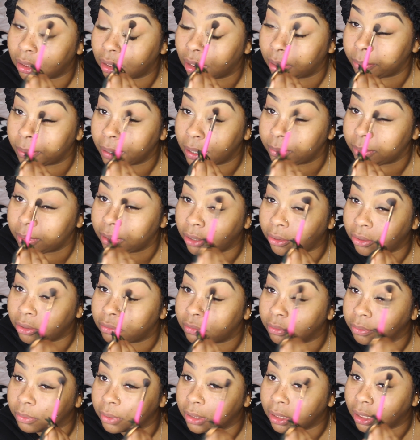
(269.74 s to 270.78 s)
I probably don't
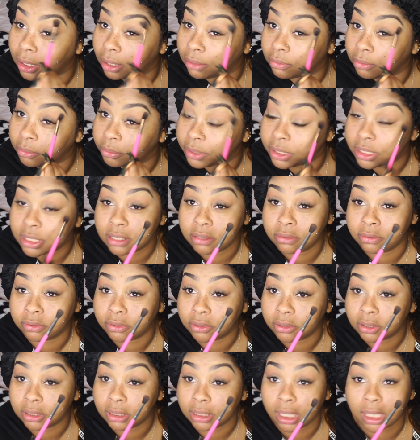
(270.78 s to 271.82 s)
even really have a reason
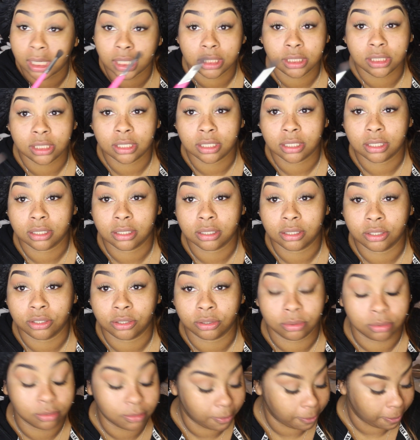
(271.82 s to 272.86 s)
for it, I just
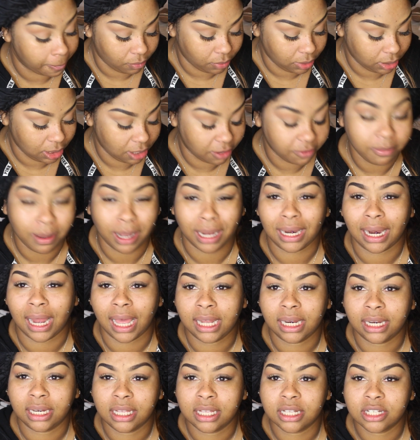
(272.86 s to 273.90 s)
do. I wonder if my
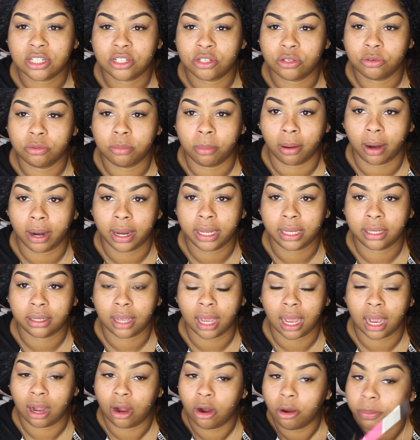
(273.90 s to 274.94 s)
lighting is too bright.
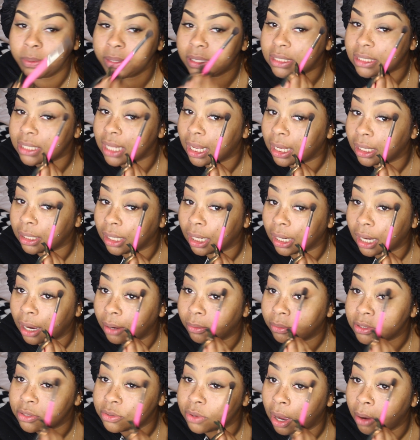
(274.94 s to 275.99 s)
I hope it's not. Like,
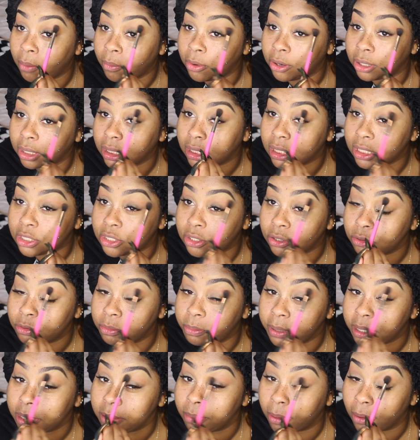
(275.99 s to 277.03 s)
I wanted it to
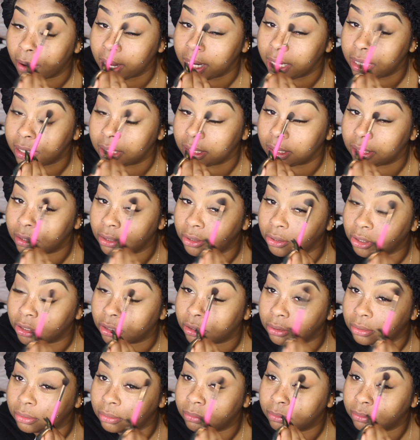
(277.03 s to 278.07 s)
be bright, you
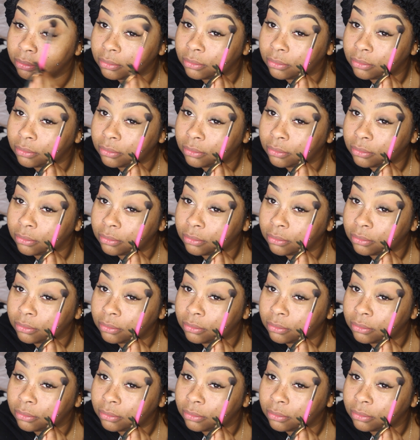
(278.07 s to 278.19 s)
know,